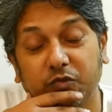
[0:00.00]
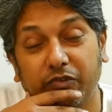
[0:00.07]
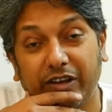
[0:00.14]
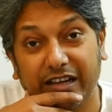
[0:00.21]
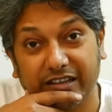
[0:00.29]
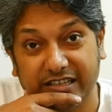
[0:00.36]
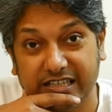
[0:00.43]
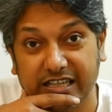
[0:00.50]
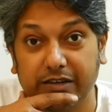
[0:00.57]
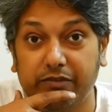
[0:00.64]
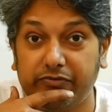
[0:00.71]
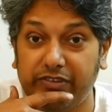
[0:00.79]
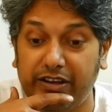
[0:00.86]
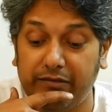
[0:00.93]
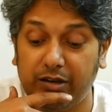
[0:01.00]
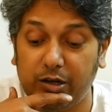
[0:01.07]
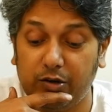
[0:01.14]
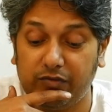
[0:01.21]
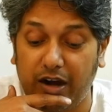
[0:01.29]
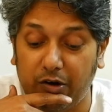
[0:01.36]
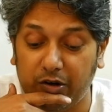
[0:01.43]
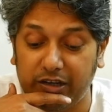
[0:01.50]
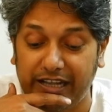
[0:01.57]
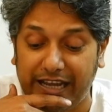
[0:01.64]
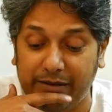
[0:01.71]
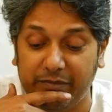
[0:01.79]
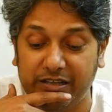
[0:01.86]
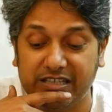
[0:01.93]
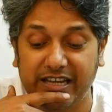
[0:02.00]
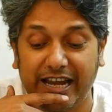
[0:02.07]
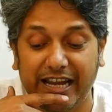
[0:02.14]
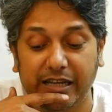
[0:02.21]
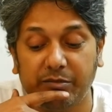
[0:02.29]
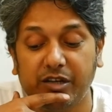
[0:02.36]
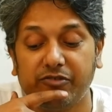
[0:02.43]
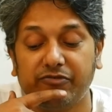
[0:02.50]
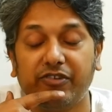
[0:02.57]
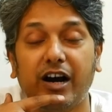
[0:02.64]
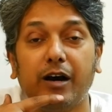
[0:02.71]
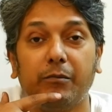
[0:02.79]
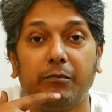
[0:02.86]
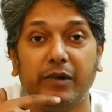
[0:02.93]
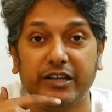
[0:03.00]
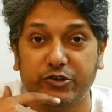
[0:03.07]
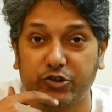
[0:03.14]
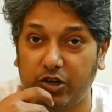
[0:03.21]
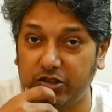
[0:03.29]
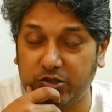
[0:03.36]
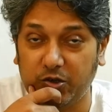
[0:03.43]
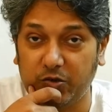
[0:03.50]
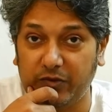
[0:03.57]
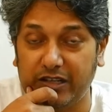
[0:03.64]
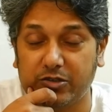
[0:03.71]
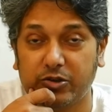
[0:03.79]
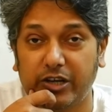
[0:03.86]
well-received fable of our time is Animal Farm by George Orwell.